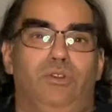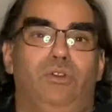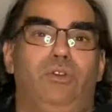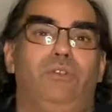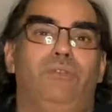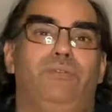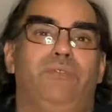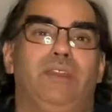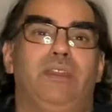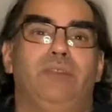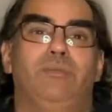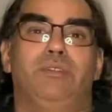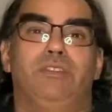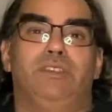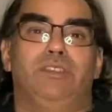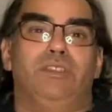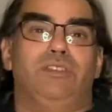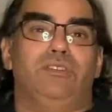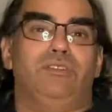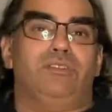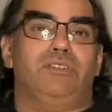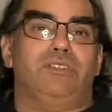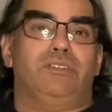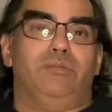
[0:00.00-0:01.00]
whole family
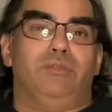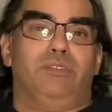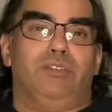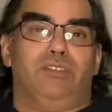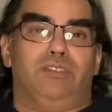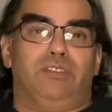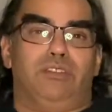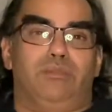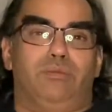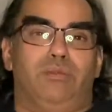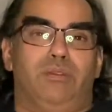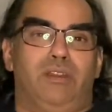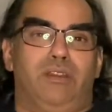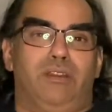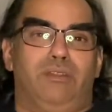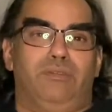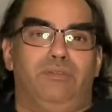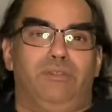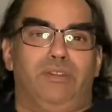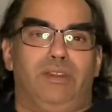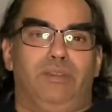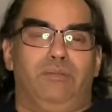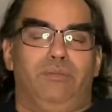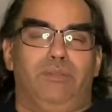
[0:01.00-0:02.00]
used to be on
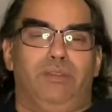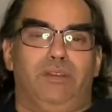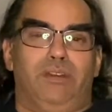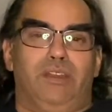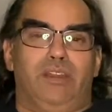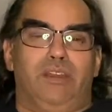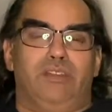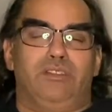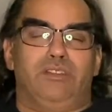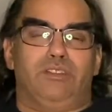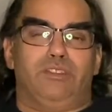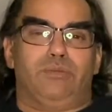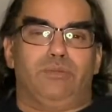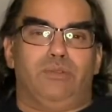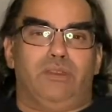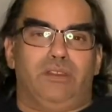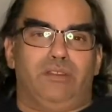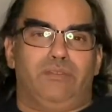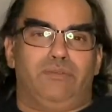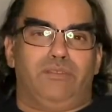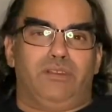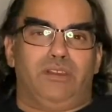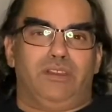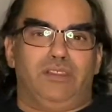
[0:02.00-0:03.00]
Spotify, but now that
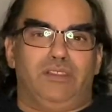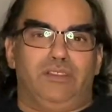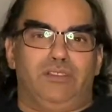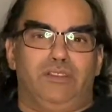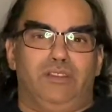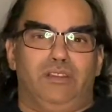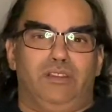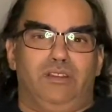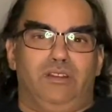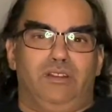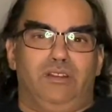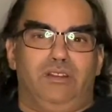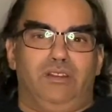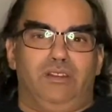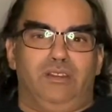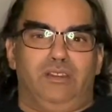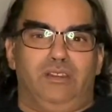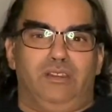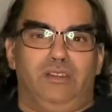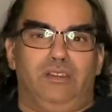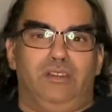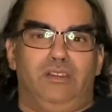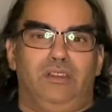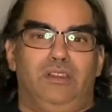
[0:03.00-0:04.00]
Spotify has
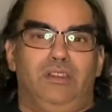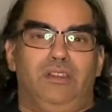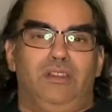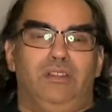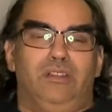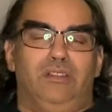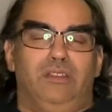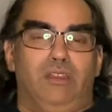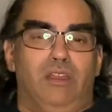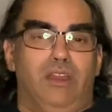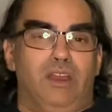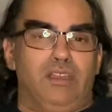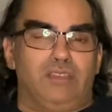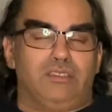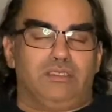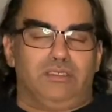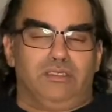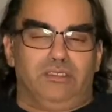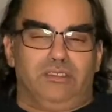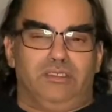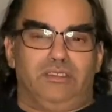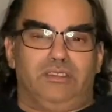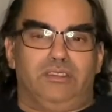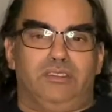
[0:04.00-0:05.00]
gone
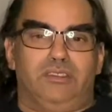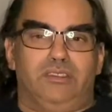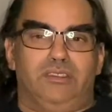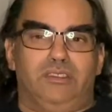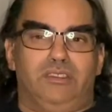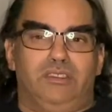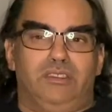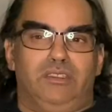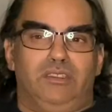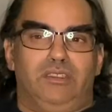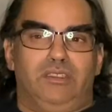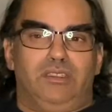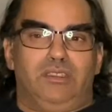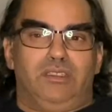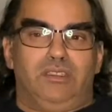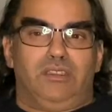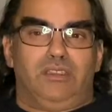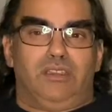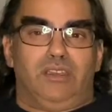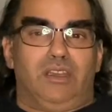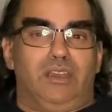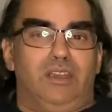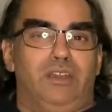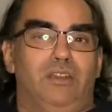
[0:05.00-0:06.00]
lossless,
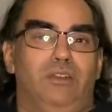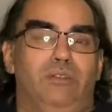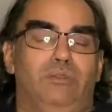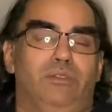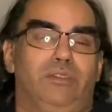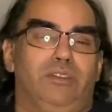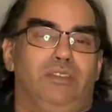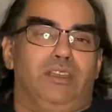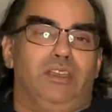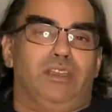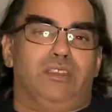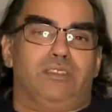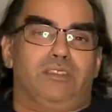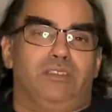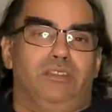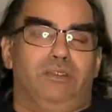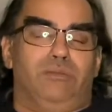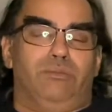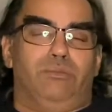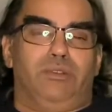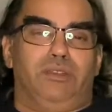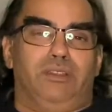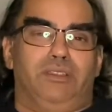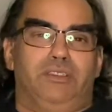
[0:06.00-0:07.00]
I don't know what that's going
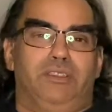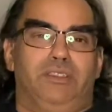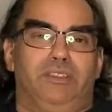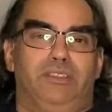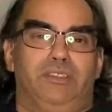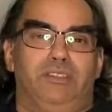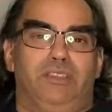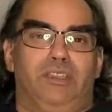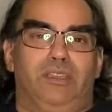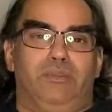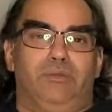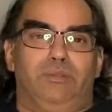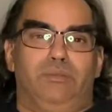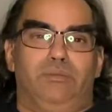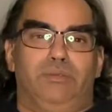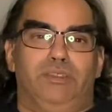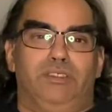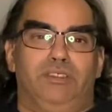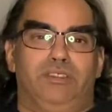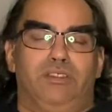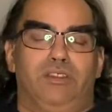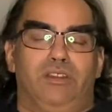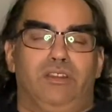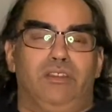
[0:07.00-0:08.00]
to bring to the table,
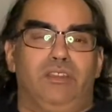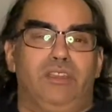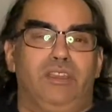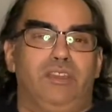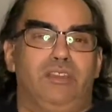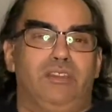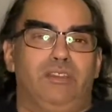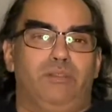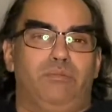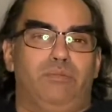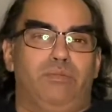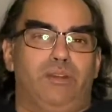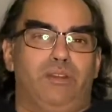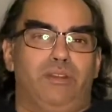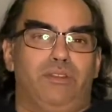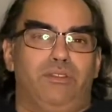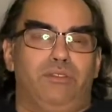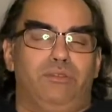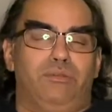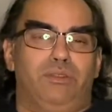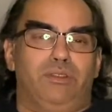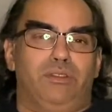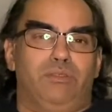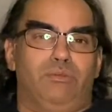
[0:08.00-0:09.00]
because are they going to
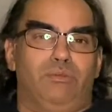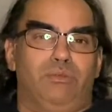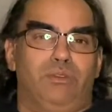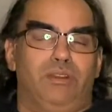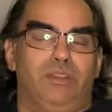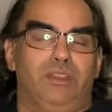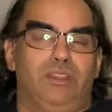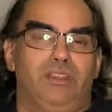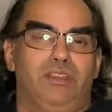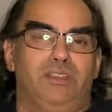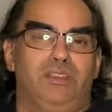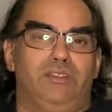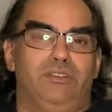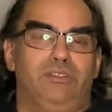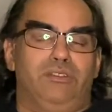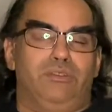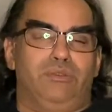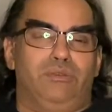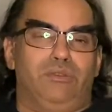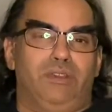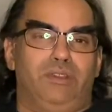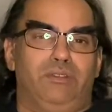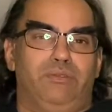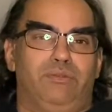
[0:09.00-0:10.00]
bother with
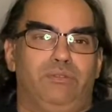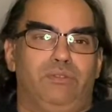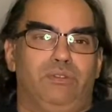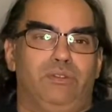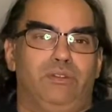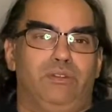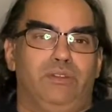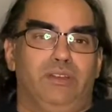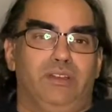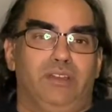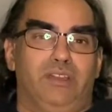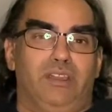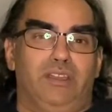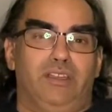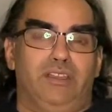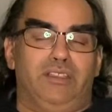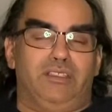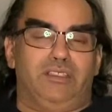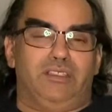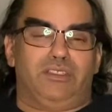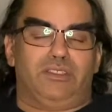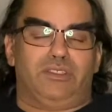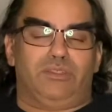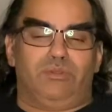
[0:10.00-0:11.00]
192.24 and
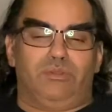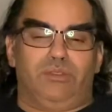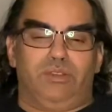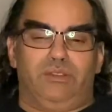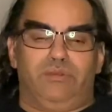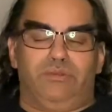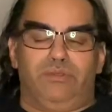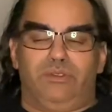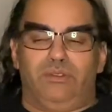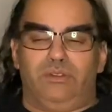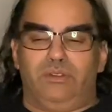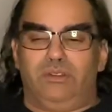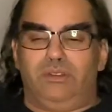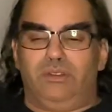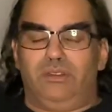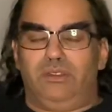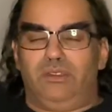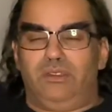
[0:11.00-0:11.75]
96.24?